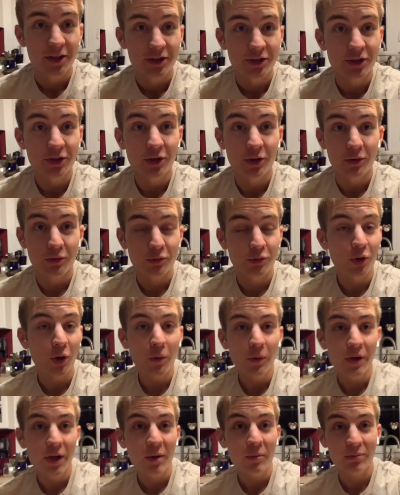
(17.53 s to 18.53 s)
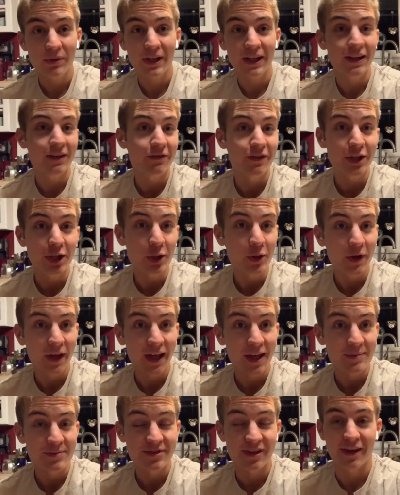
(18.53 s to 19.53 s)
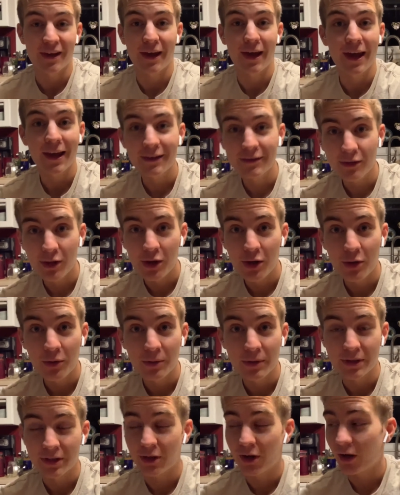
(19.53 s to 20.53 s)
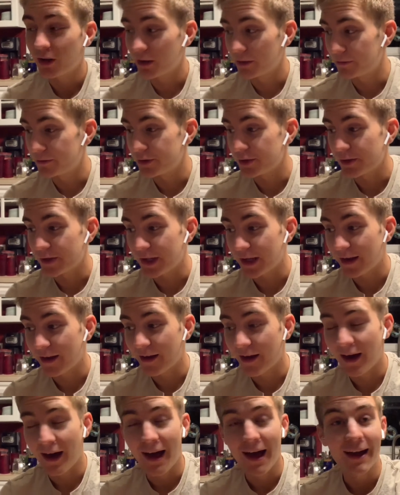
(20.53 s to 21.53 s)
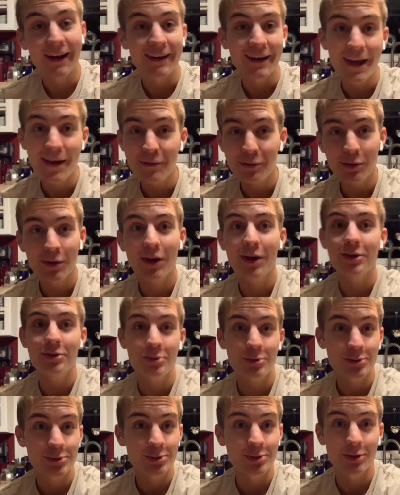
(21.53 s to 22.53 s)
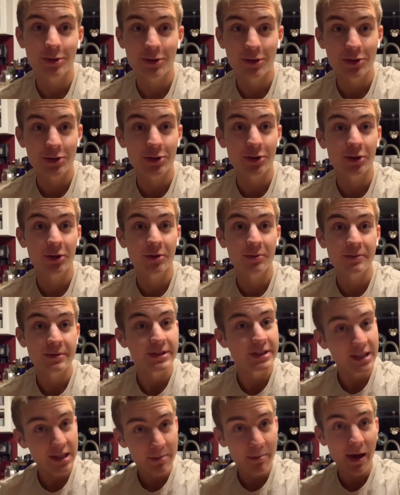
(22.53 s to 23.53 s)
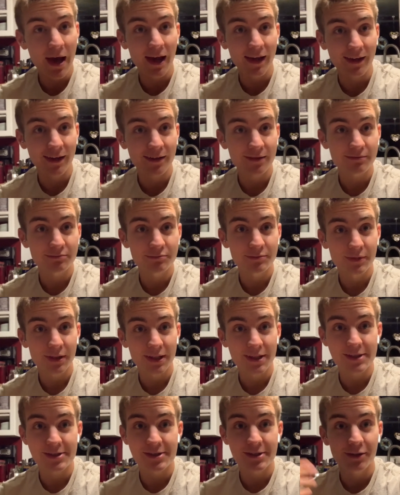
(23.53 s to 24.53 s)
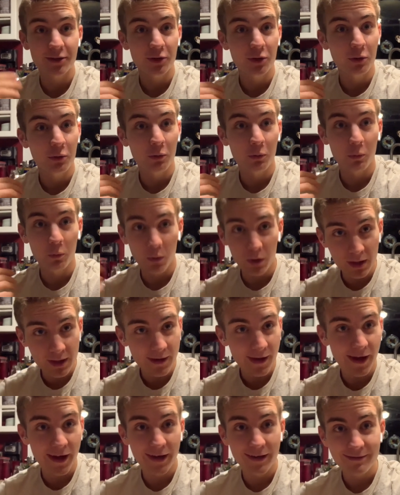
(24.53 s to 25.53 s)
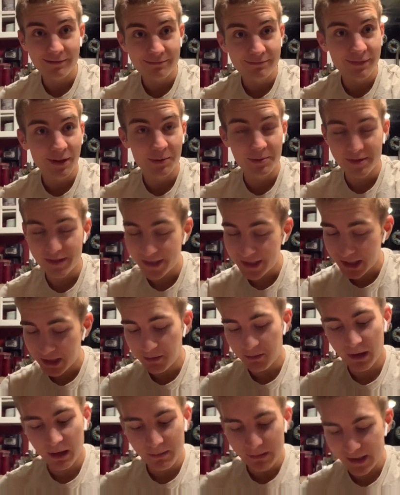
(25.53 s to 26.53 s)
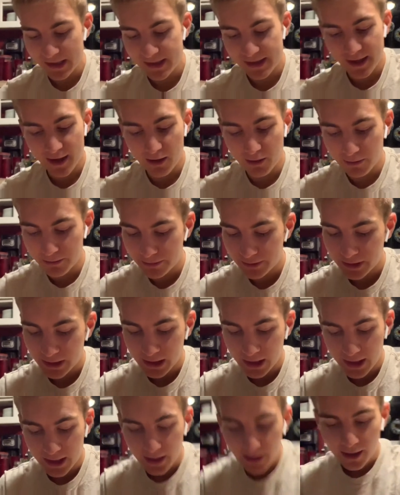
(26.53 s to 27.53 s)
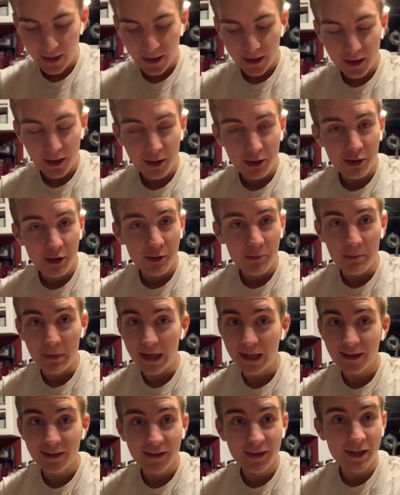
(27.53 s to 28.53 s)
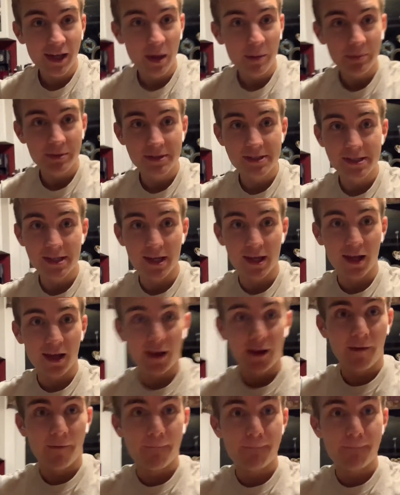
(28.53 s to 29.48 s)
You know, growing up playing video games like Halo and Call of Duty, I never understood the term teabagging until one night I was sitting by myself making a cup of tea